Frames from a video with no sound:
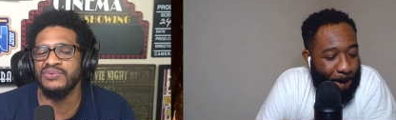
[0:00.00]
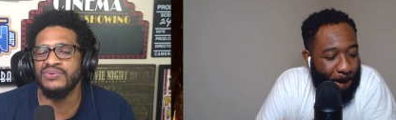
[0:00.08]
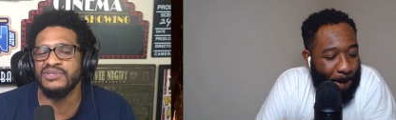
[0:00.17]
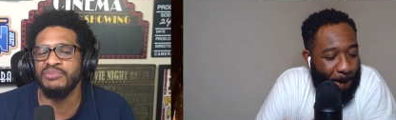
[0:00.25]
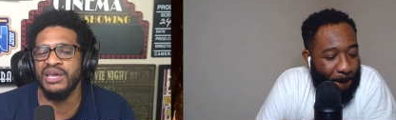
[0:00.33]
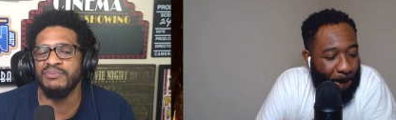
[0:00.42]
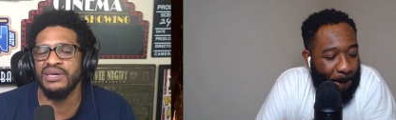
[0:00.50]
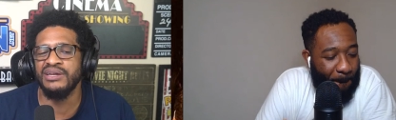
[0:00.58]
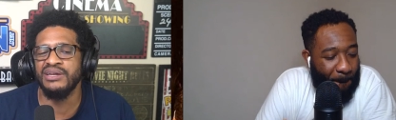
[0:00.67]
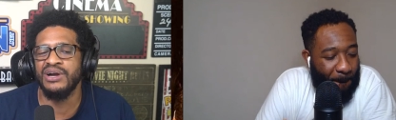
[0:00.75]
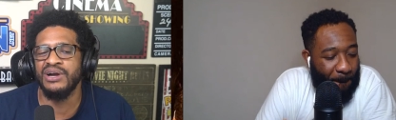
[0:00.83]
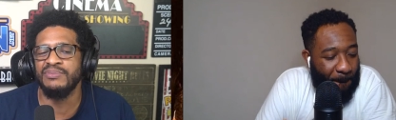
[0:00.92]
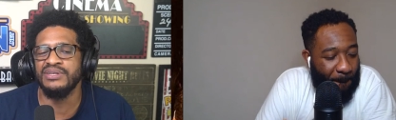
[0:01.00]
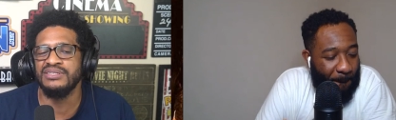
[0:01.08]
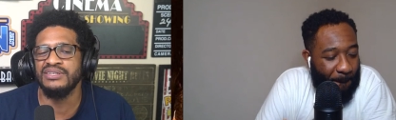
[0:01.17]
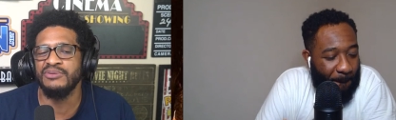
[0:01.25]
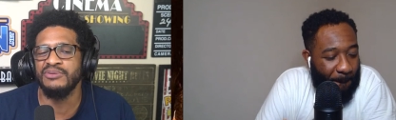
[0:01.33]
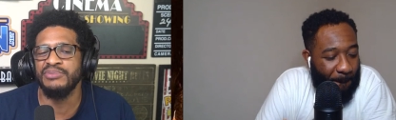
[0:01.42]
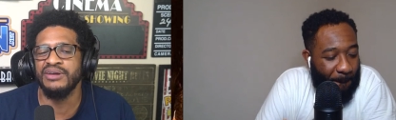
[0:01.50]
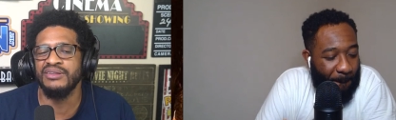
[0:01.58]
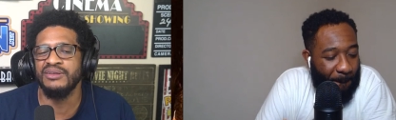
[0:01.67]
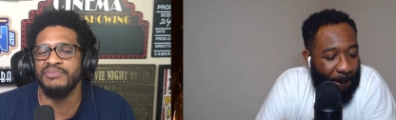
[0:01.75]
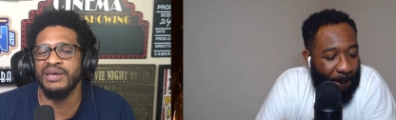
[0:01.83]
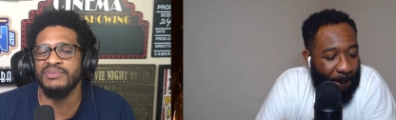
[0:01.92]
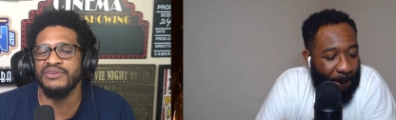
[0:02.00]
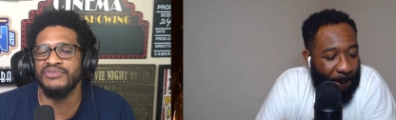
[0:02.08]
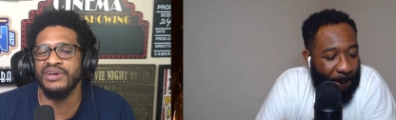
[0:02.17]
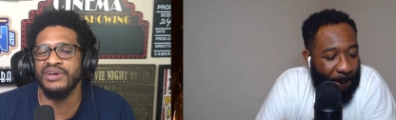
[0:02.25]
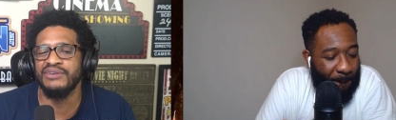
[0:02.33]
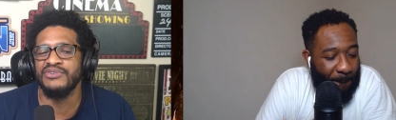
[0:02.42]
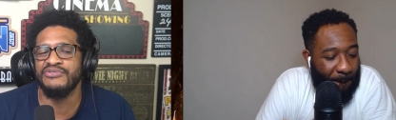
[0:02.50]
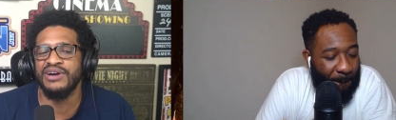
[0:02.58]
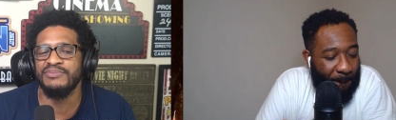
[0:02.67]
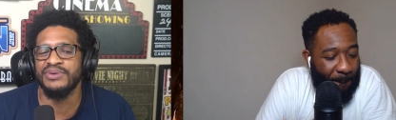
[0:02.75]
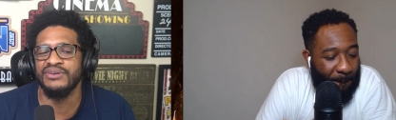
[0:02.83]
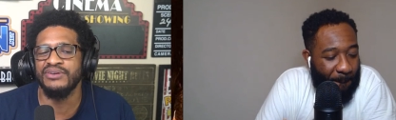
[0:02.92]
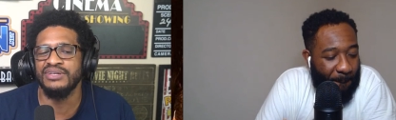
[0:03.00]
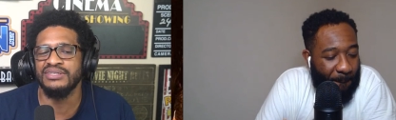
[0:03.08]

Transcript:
Speaker 1: Batman and Robin is still better than Batman Forever. Fight me on this.